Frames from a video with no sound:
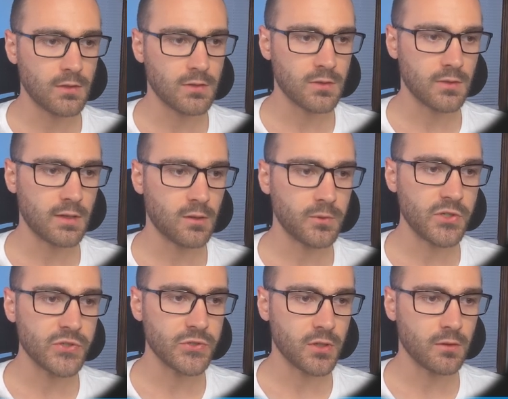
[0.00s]
So that'll
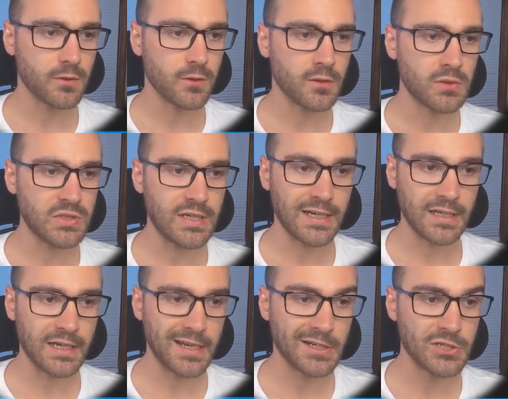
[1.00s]
be
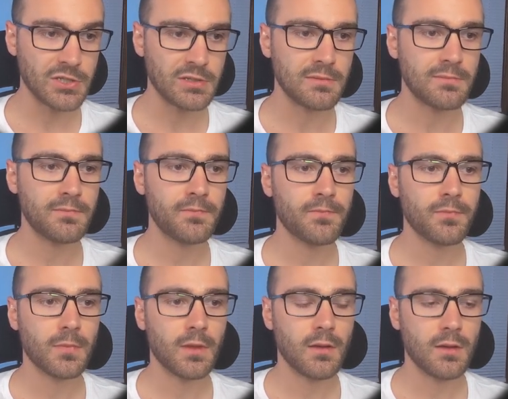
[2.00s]

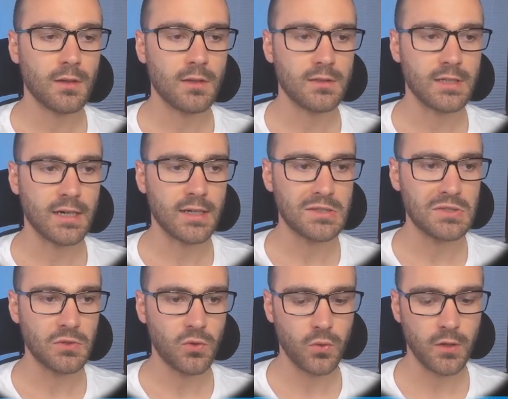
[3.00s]

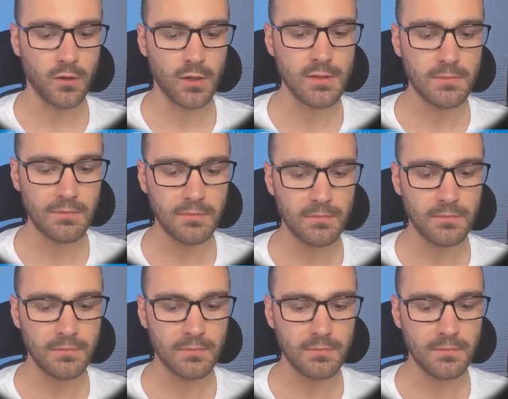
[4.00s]
server.connection.query.